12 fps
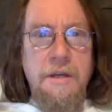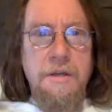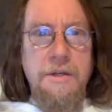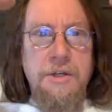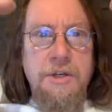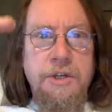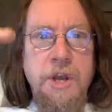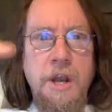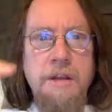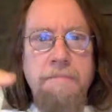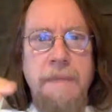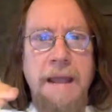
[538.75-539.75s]

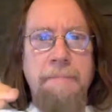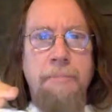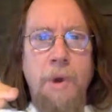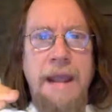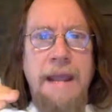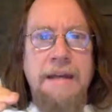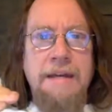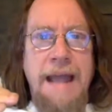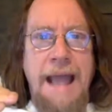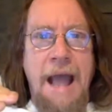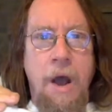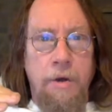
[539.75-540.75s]
shut my brain
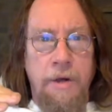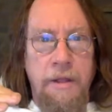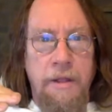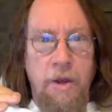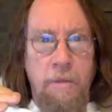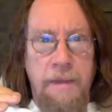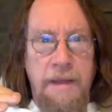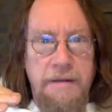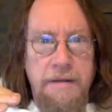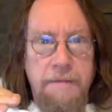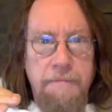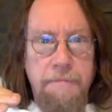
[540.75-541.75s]
down a little bit.